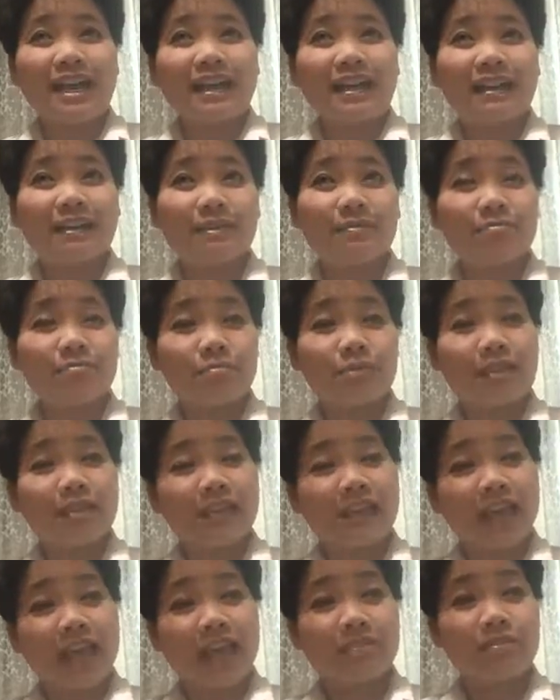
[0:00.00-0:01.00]
but
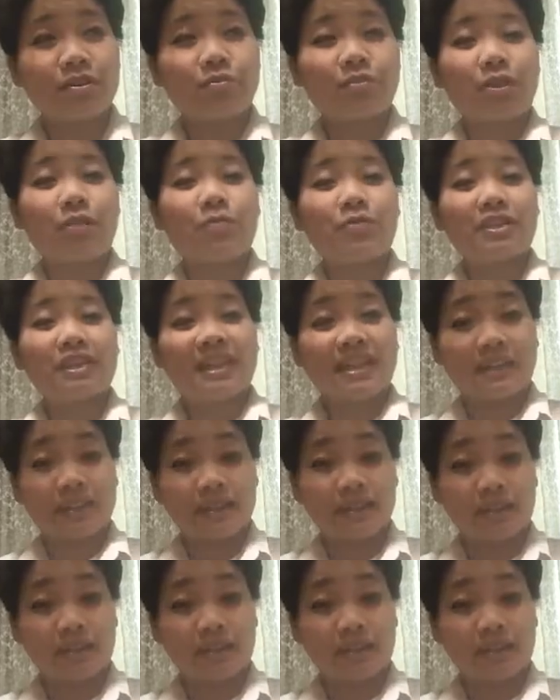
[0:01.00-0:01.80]
have a great weekend.